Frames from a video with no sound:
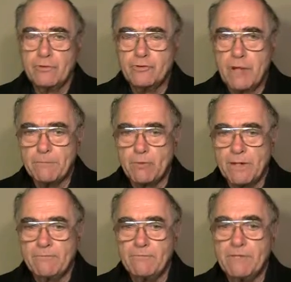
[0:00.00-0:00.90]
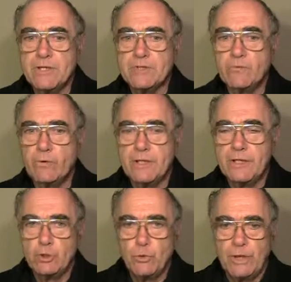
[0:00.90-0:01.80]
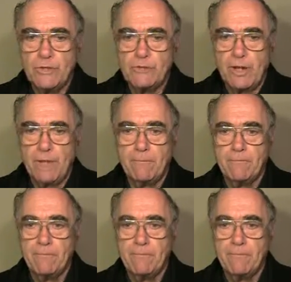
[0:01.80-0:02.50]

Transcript: Luke chapter 11, verse 14 to 23.